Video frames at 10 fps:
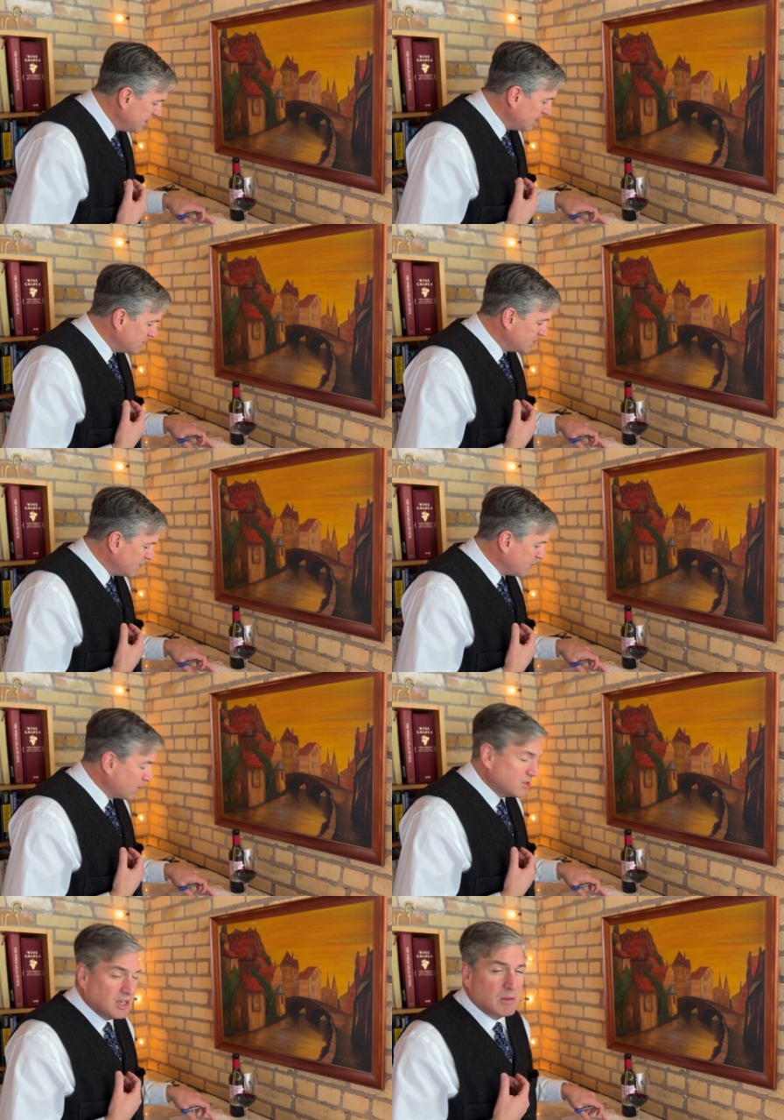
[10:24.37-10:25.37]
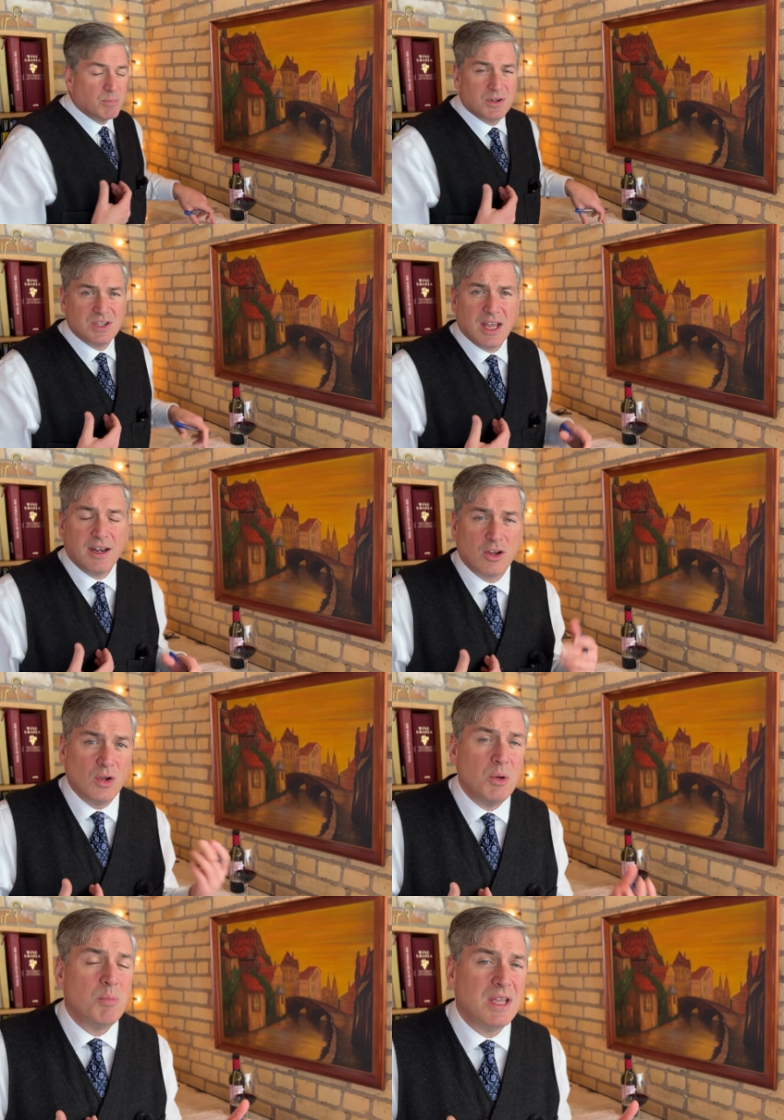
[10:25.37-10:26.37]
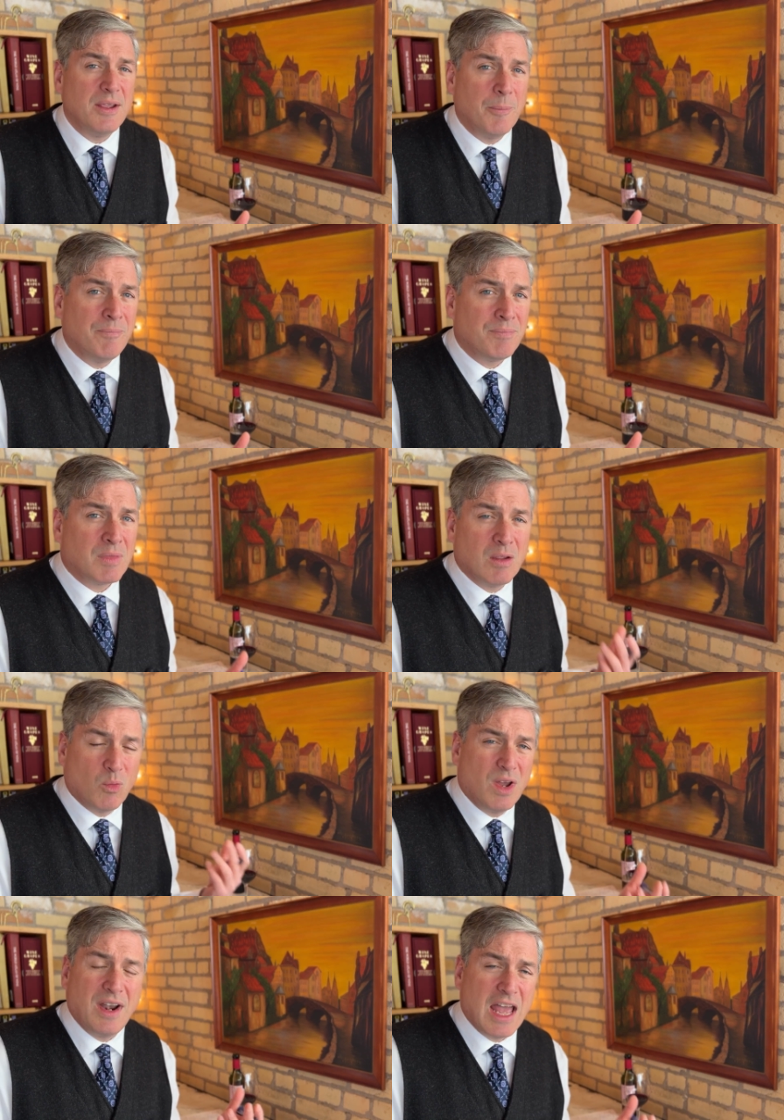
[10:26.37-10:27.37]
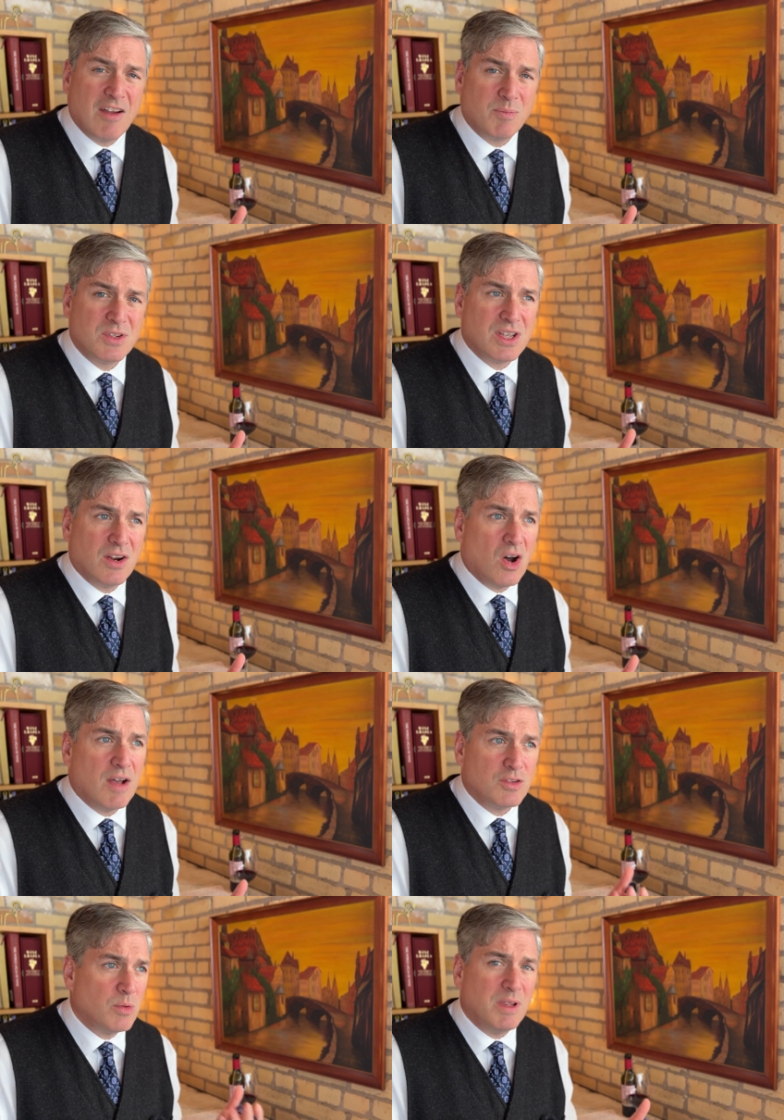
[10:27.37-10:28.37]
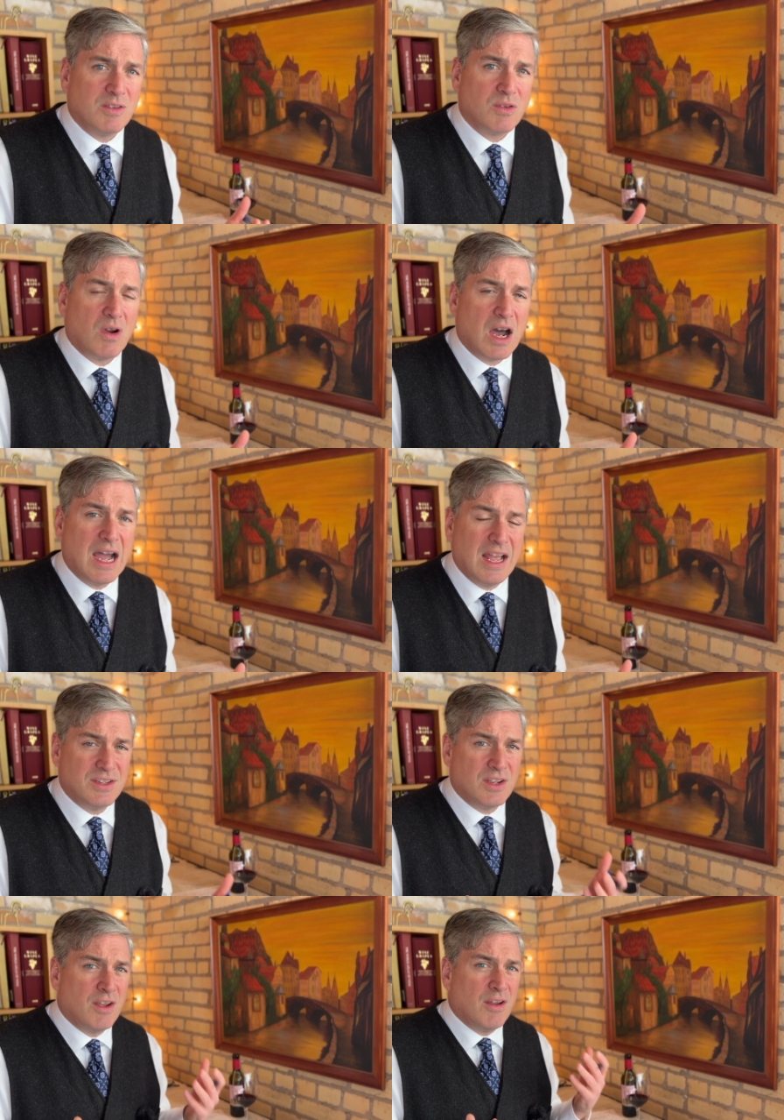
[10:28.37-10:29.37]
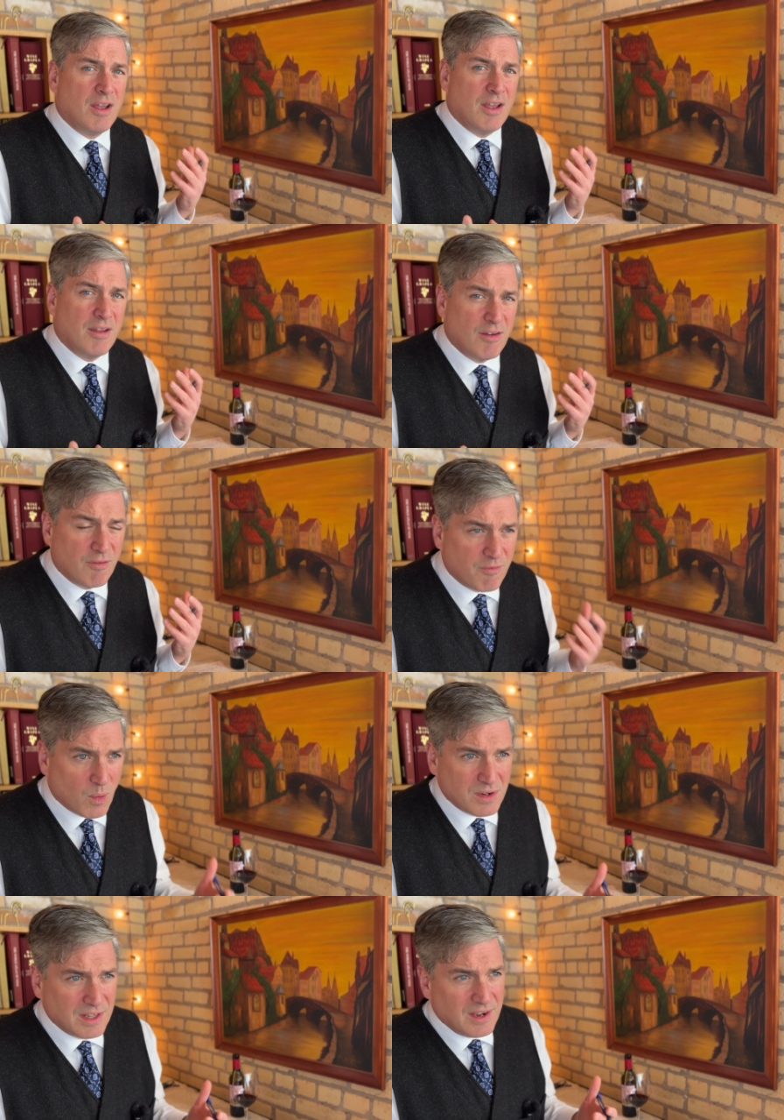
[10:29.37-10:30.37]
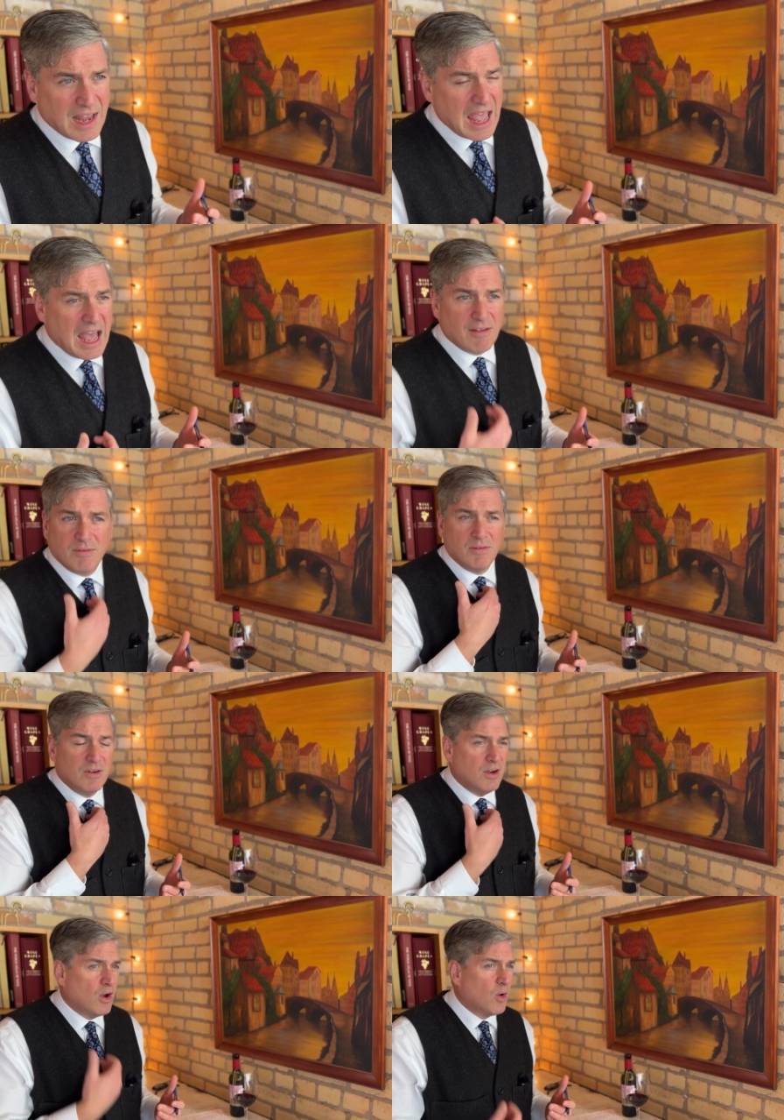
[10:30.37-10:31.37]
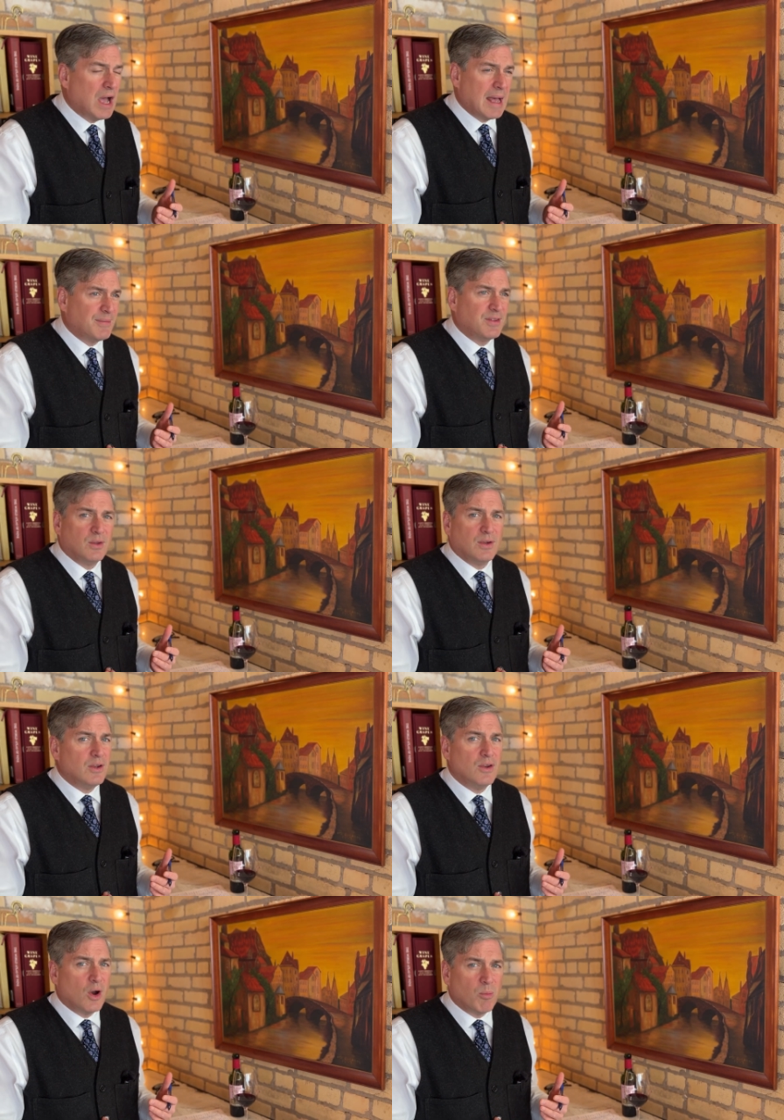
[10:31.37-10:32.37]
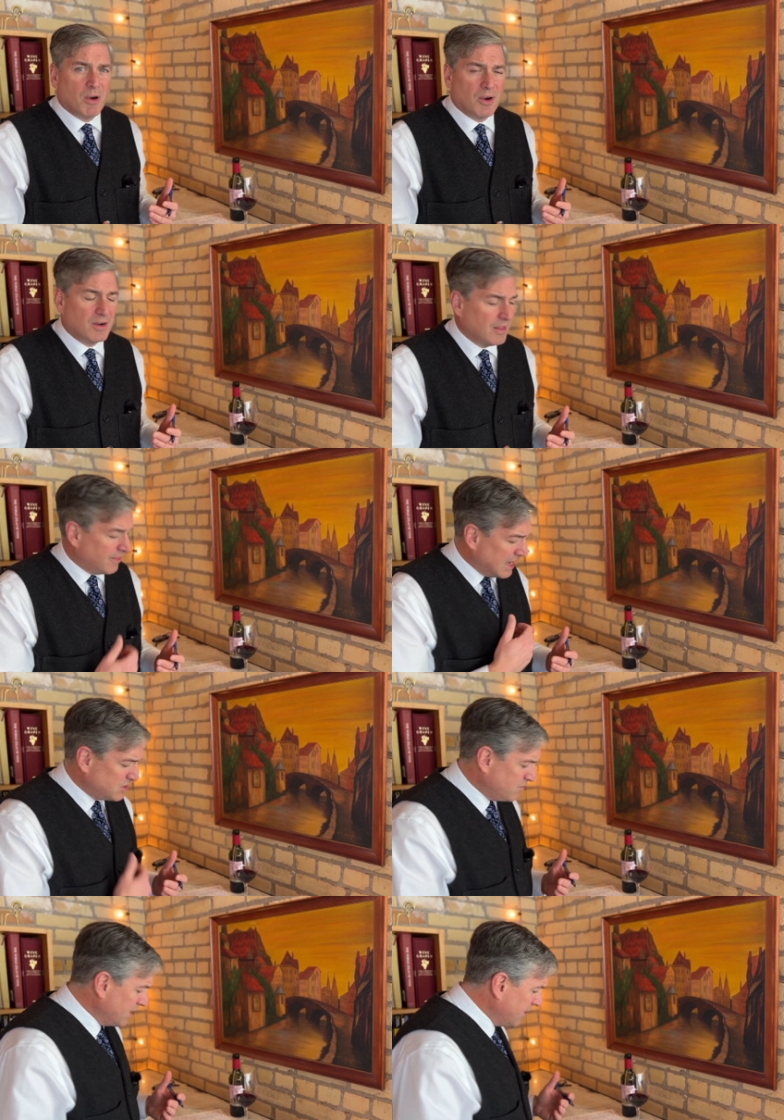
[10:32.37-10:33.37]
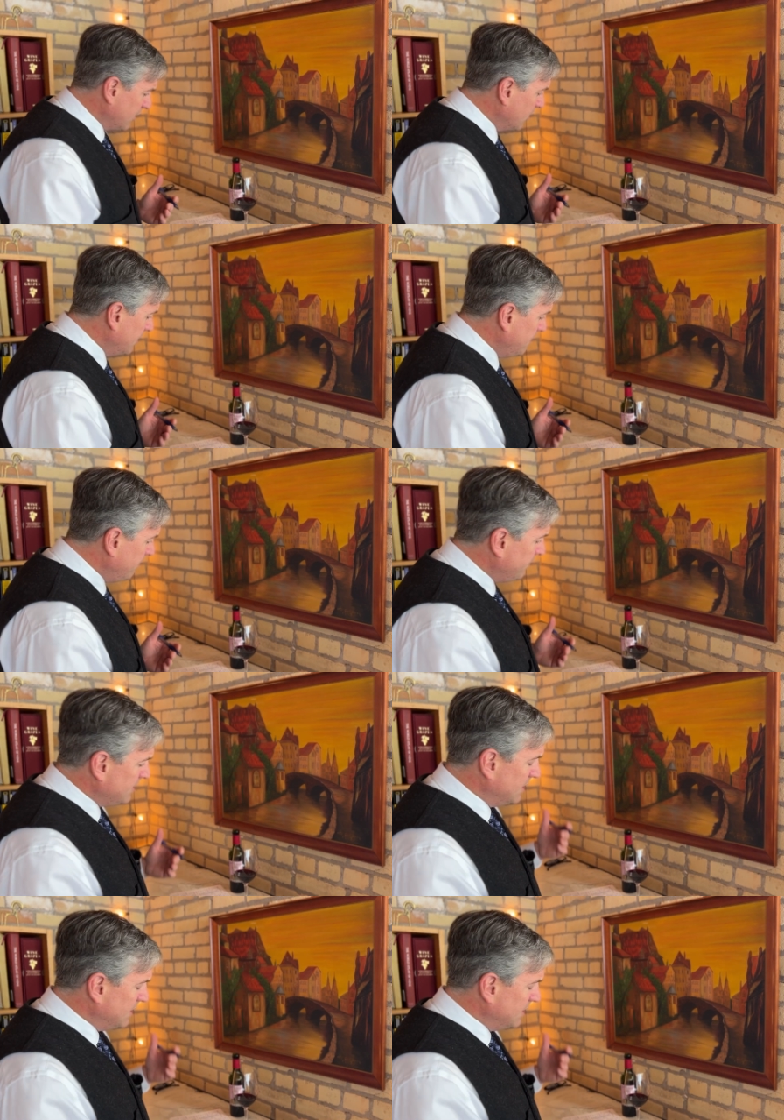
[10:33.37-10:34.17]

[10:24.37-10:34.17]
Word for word: is 13%, could be 1.5% off. It could be as high as 14.5. No, absolutely no burn. That's very good. The